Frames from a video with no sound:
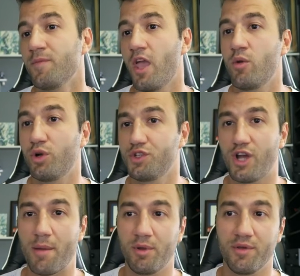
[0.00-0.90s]
And once you're
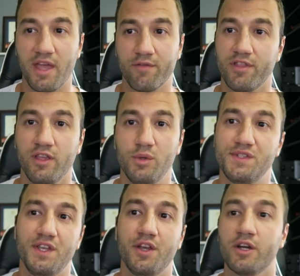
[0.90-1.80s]
happy with everything you
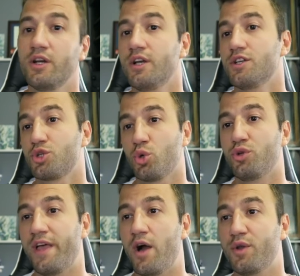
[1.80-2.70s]
see here,
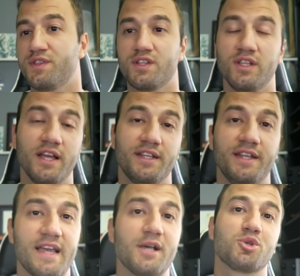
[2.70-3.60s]
scroll down and select a
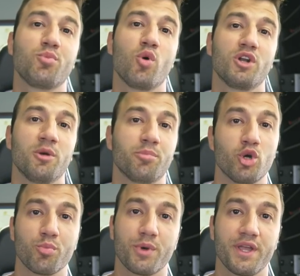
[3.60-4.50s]
tax report
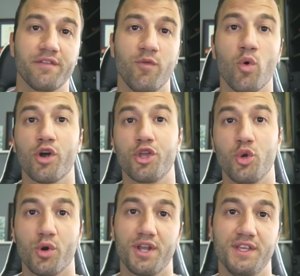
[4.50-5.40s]
appropriate for
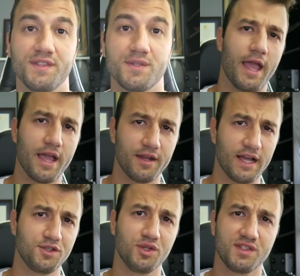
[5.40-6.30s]
your needs. And
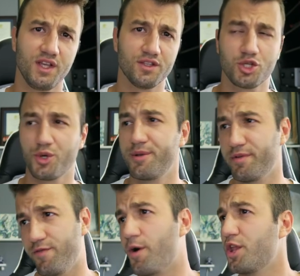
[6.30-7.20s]
as you can see on the screen
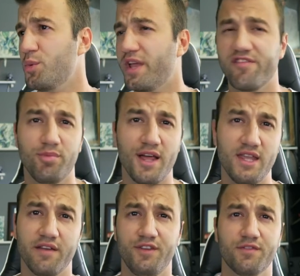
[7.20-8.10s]
before you, we have
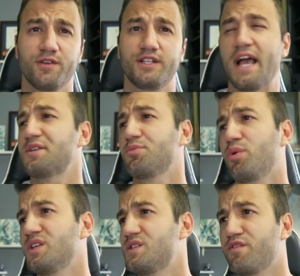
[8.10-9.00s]
plenty of different tax
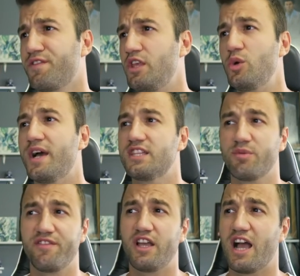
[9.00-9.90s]
reports. So for the US,
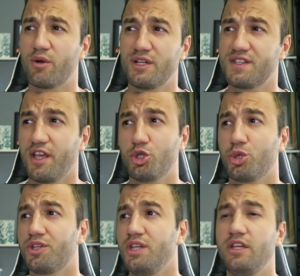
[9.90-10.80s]
we have the IRS
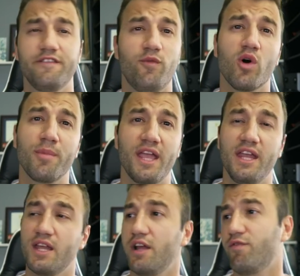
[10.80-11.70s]
Schedule D, Form
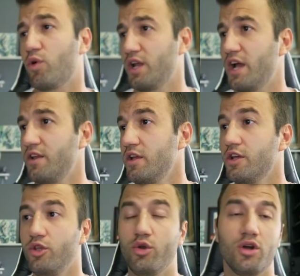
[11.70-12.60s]
8949.
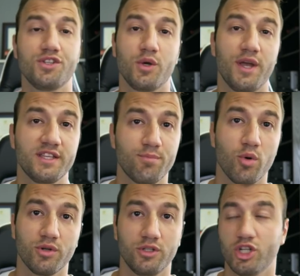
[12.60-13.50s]
You can also
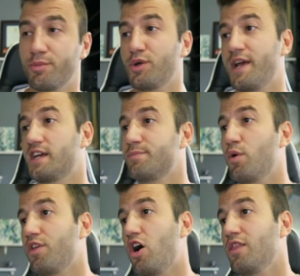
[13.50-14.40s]
export TurboTax
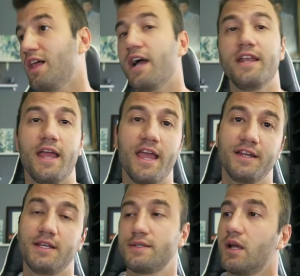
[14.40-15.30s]
both online
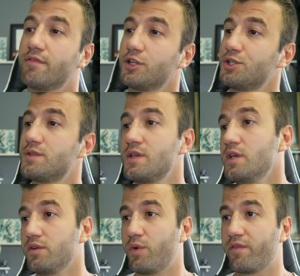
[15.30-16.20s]
and desktop versions.
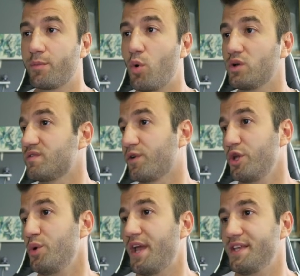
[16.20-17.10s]
We have reports for
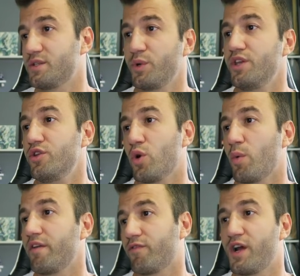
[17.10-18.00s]
UK, Sweden,
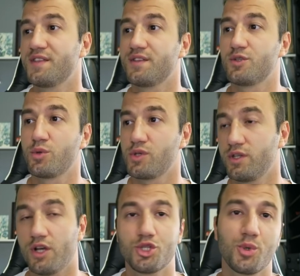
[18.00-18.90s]
Norway, France,
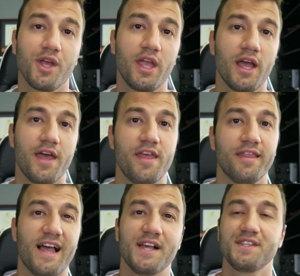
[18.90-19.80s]
Switzerland, Australia, and
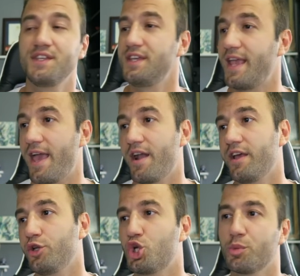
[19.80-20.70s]
then lastly,
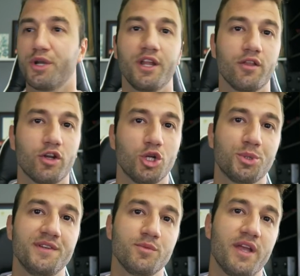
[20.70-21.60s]
Canada, Germany, and other
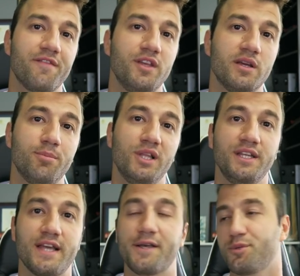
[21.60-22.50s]
countries. We have the
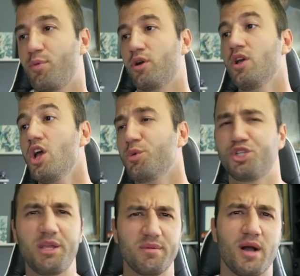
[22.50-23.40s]
complete tax report,
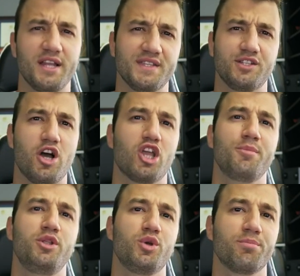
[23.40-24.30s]
which keep in mind is a
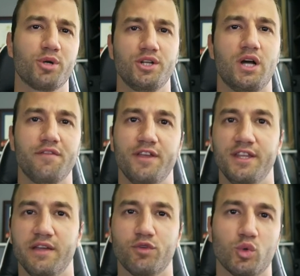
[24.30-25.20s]
document you can print off
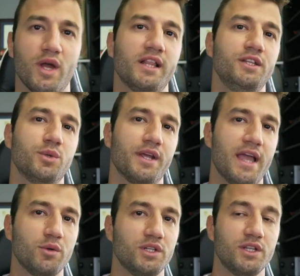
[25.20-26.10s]
and give directly to an
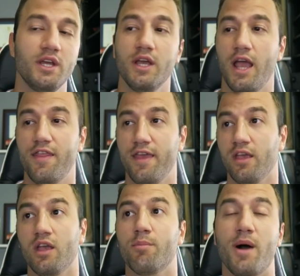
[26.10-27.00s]
accountant, and they
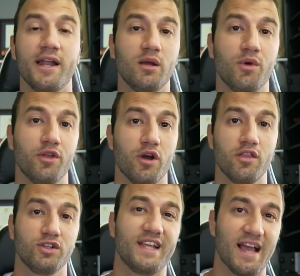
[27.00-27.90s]
can combine it with your
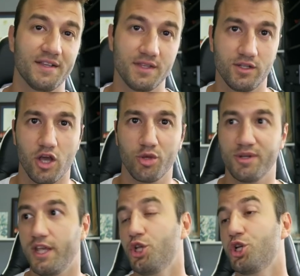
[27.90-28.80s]
other tax
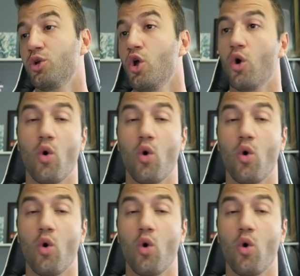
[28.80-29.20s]
documentation.